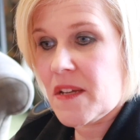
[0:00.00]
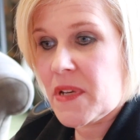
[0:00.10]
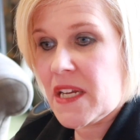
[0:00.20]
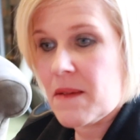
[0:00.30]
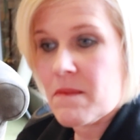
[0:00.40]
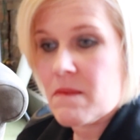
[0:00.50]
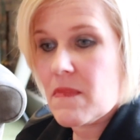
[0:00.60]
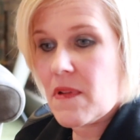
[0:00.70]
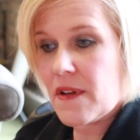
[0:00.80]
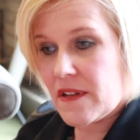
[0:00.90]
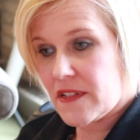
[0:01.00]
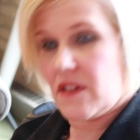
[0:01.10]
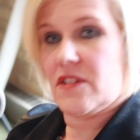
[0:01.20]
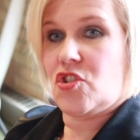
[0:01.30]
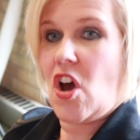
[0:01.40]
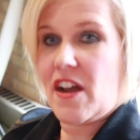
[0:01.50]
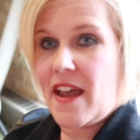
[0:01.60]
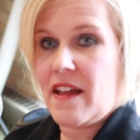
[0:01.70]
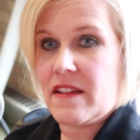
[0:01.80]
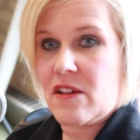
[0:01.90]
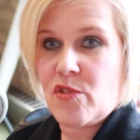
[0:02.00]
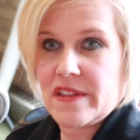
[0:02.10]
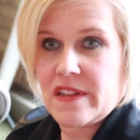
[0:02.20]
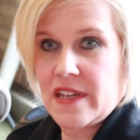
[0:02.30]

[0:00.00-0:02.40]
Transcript: Recently, a client remarked about how Dina and I